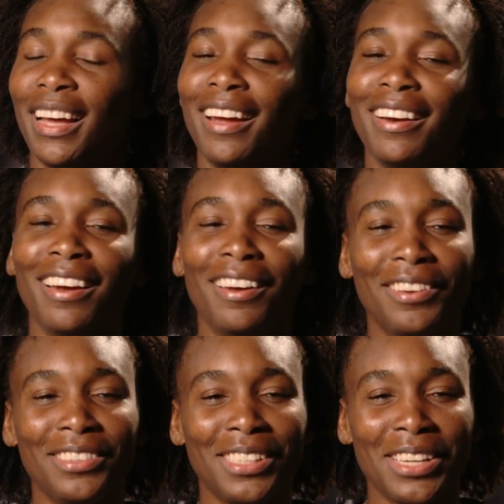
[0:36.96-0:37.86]
I
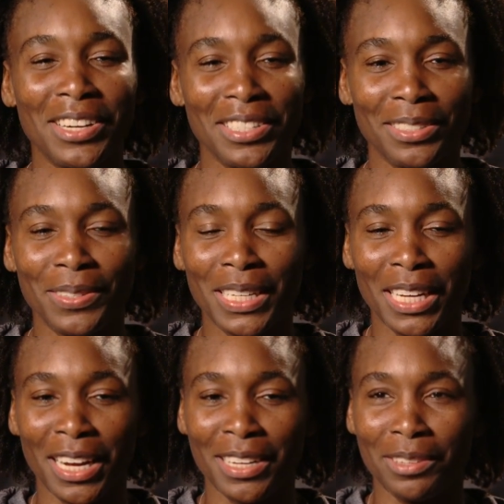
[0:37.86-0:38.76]
know, stars to
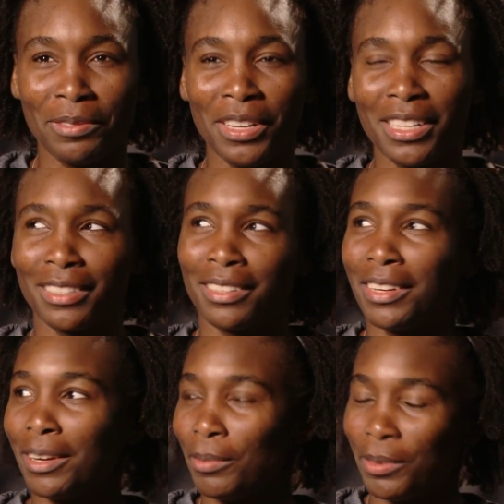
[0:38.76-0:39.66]
align so Venus can
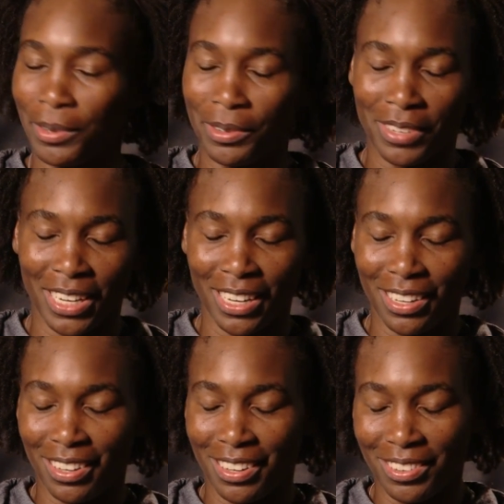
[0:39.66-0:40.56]
come through, right?
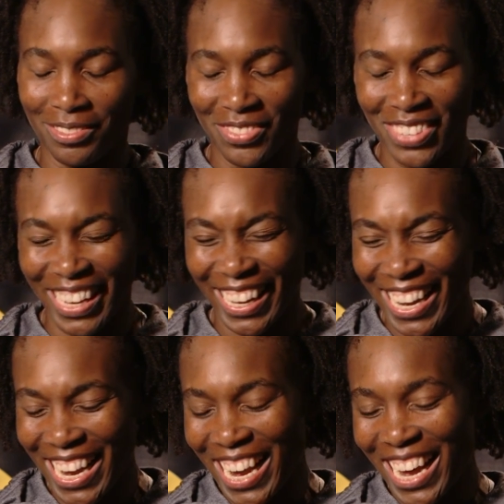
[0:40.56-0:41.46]

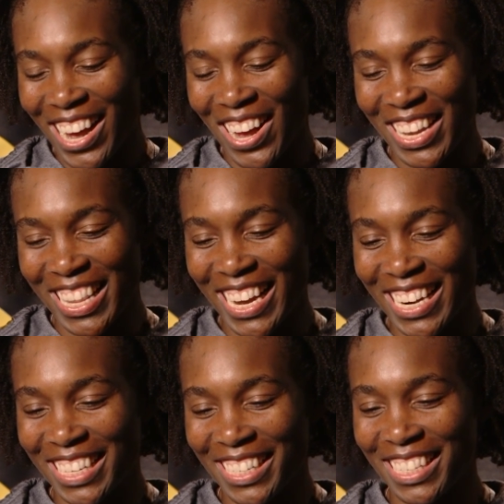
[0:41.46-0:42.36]
all of
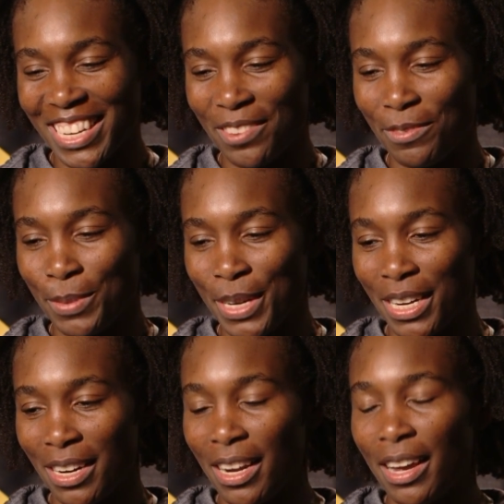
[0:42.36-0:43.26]
that good stuff,
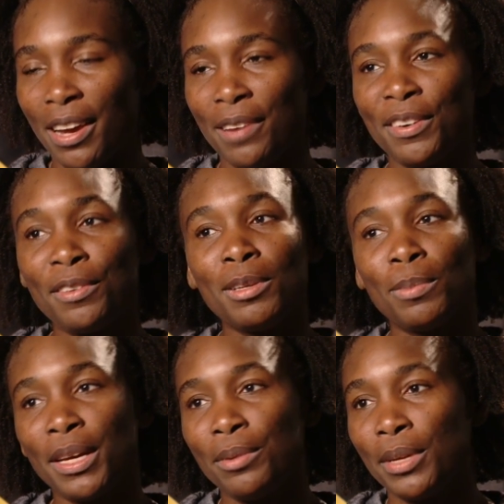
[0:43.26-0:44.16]
but I've always
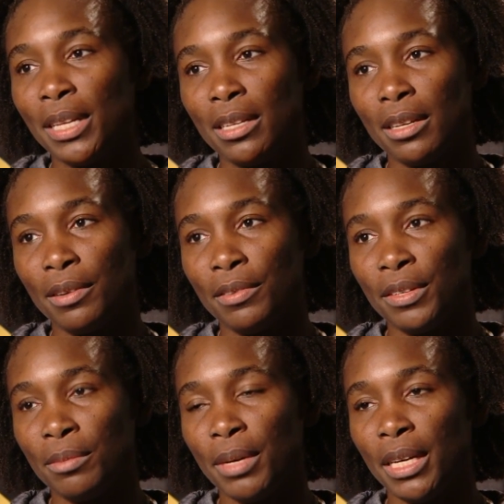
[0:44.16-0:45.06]
played really tough
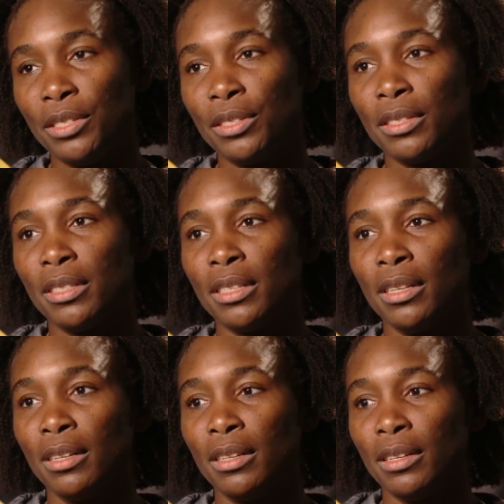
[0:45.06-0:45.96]
in the majors,
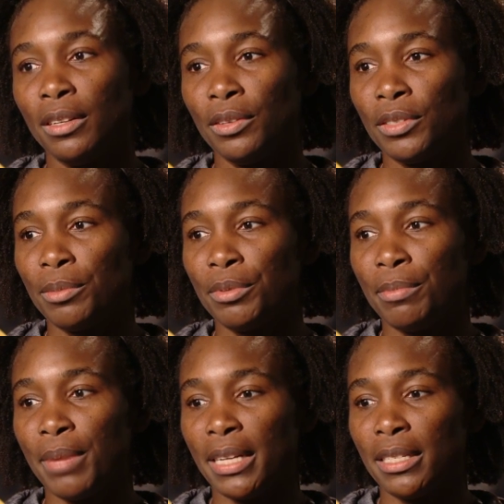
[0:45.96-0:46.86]
and you know, some of the
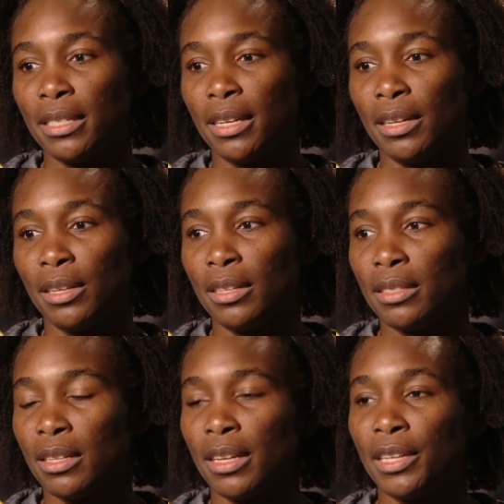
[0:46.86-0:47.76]
matches that I
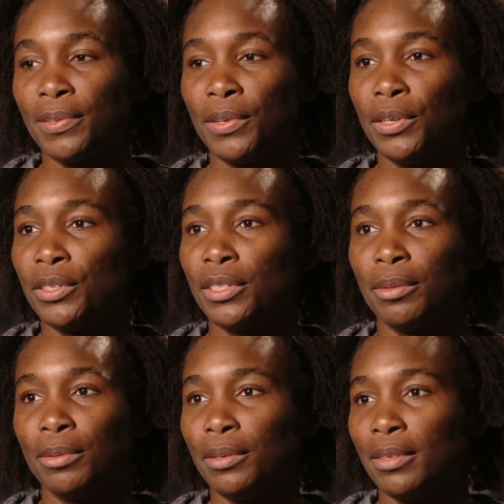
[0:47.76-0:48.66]
lost the last few years, they
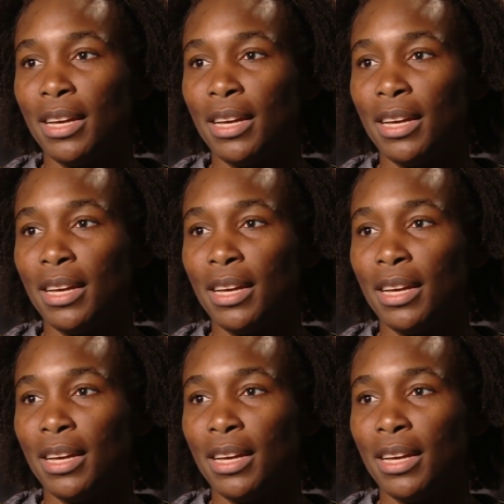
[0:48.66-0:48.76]
were